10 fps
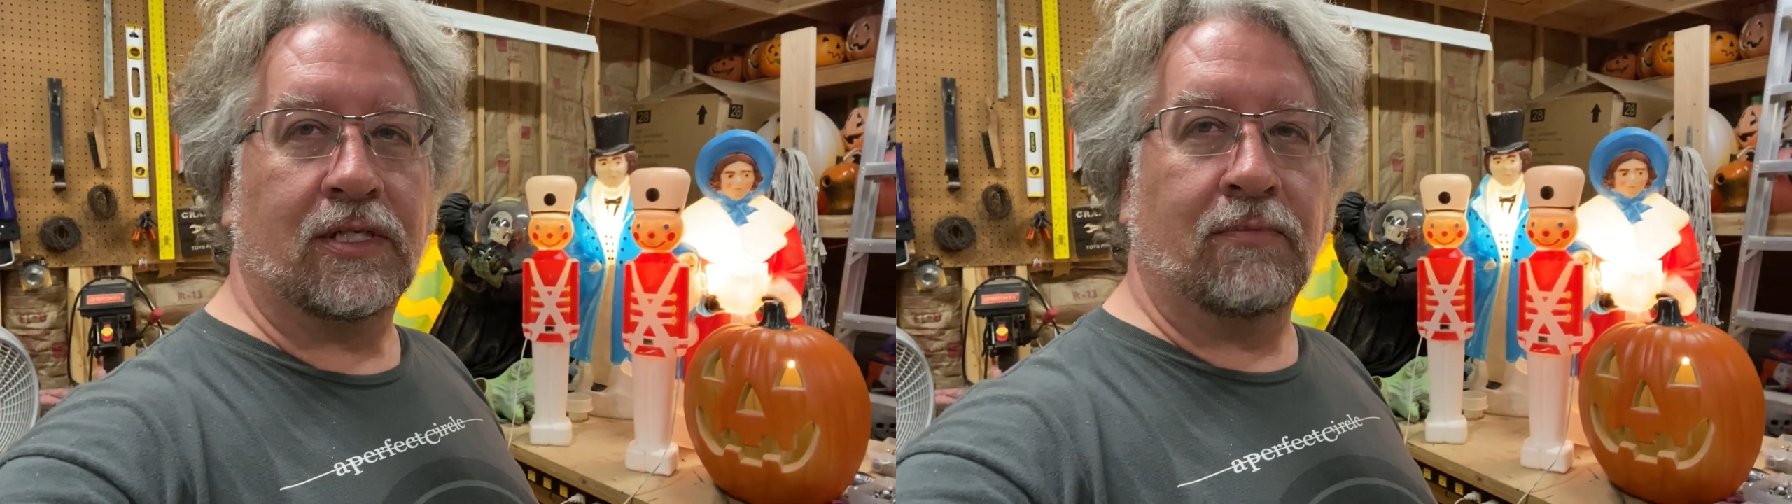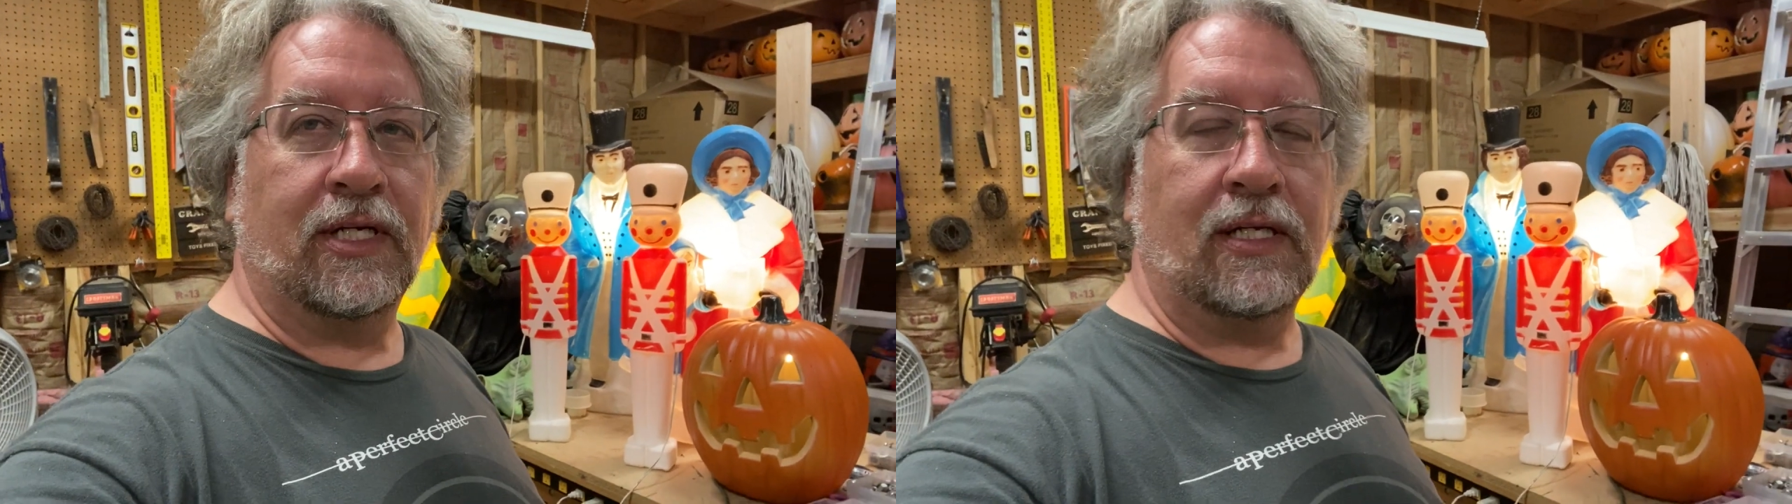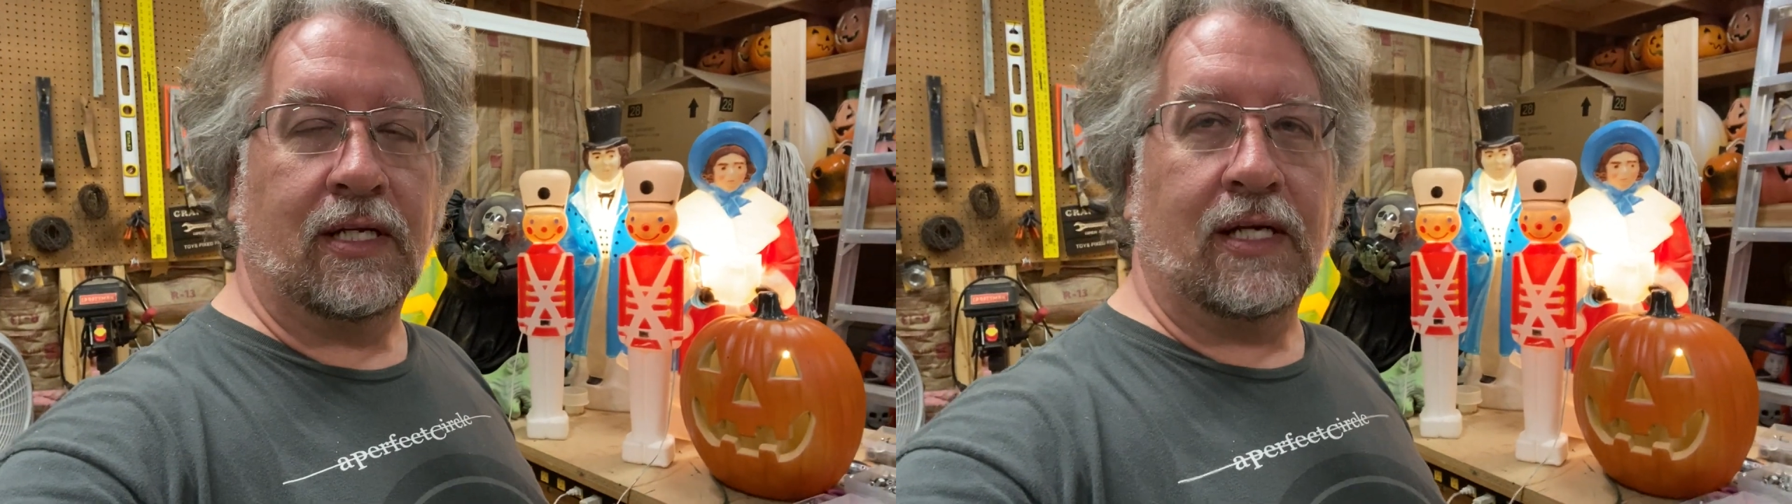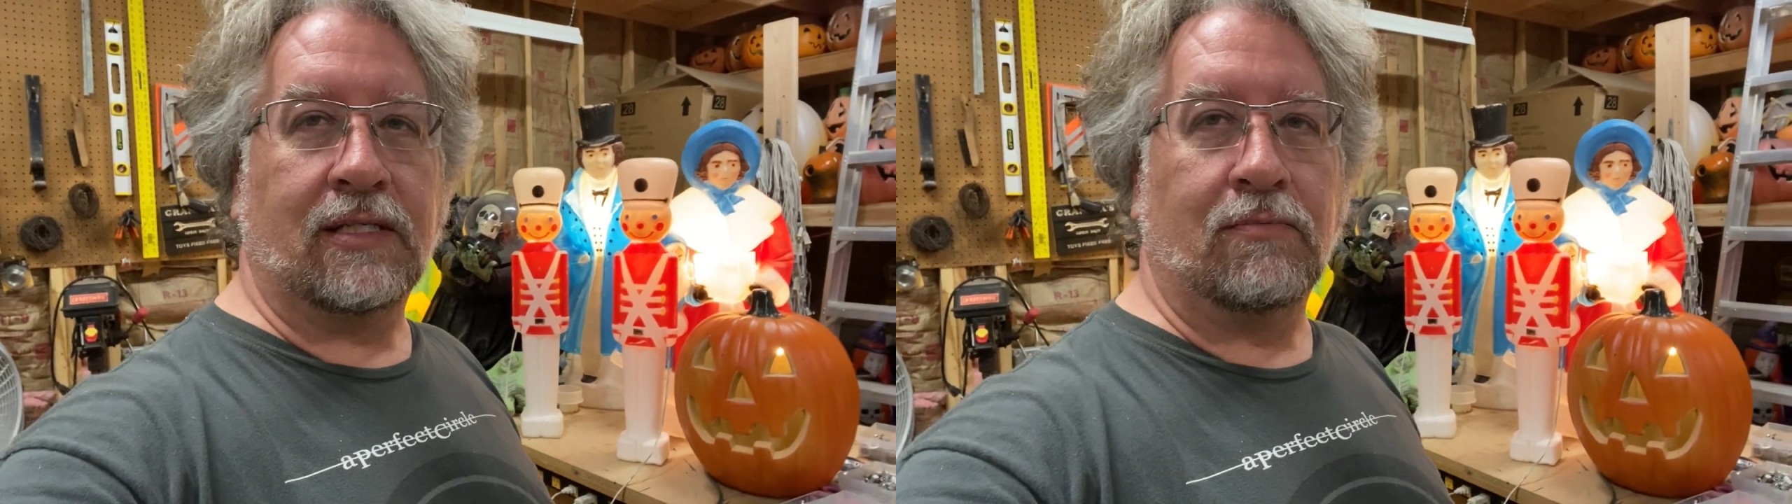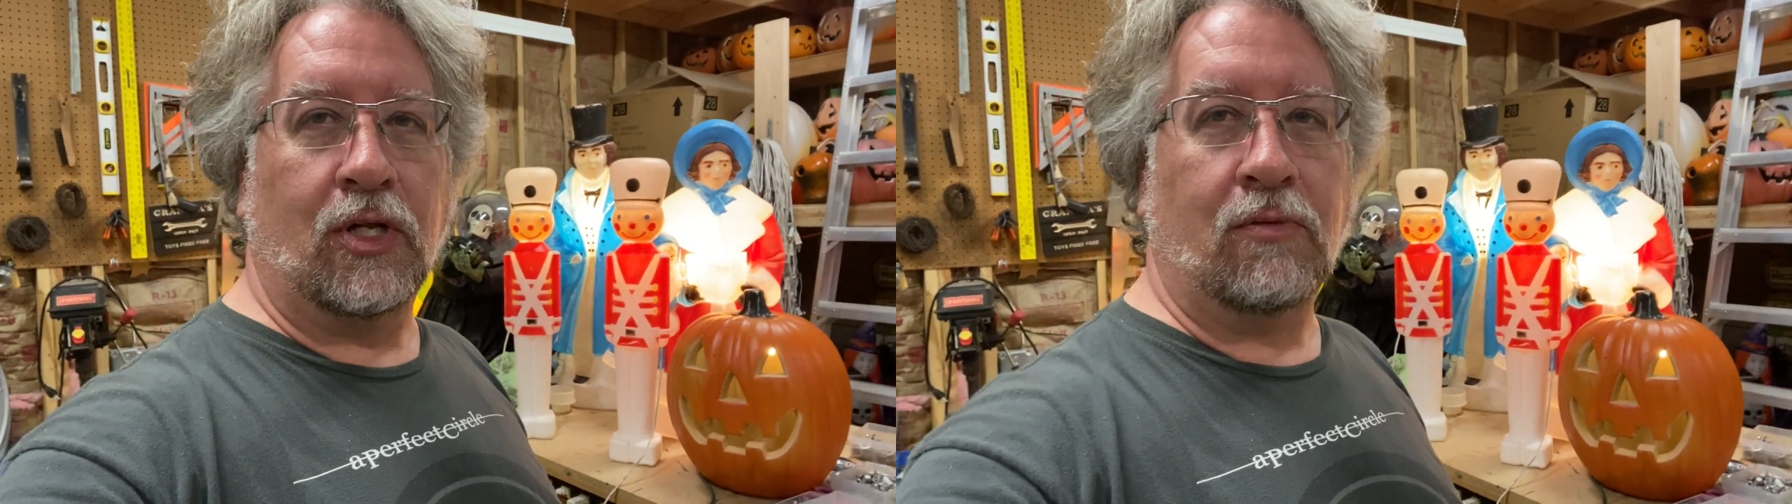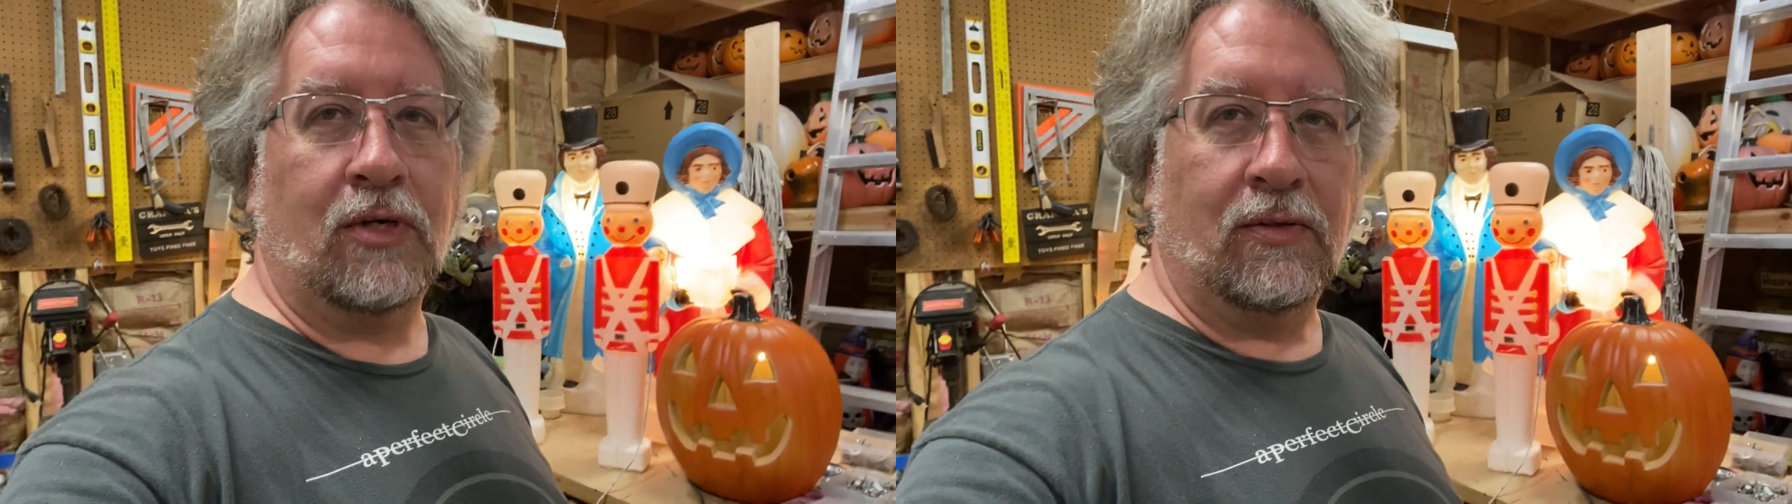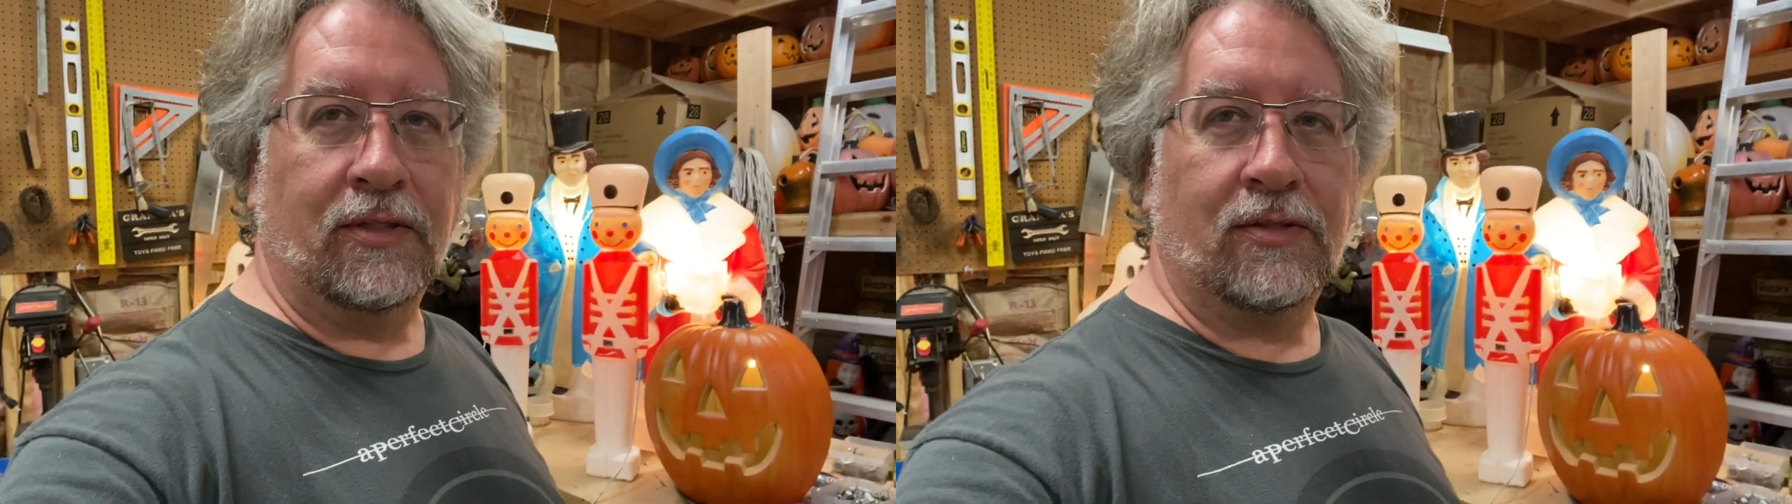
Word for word: somebody that had some blow mold,